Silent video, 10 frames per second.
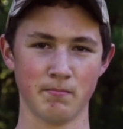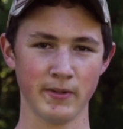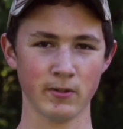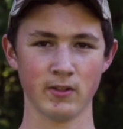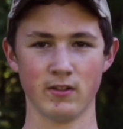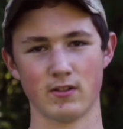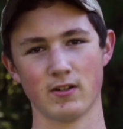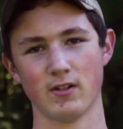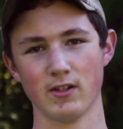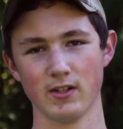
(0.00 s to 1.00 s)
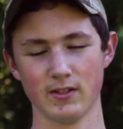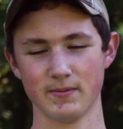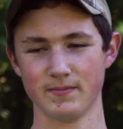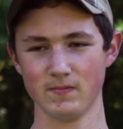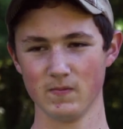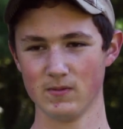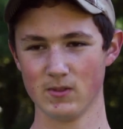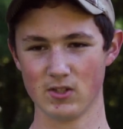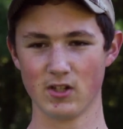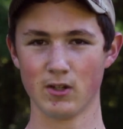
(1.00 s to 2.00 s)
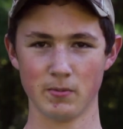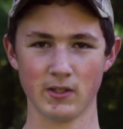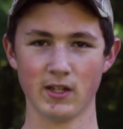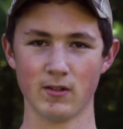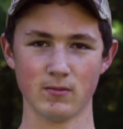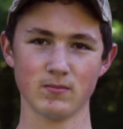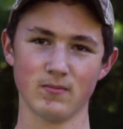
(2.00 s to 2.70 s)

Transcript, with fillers: building the car and just helping out.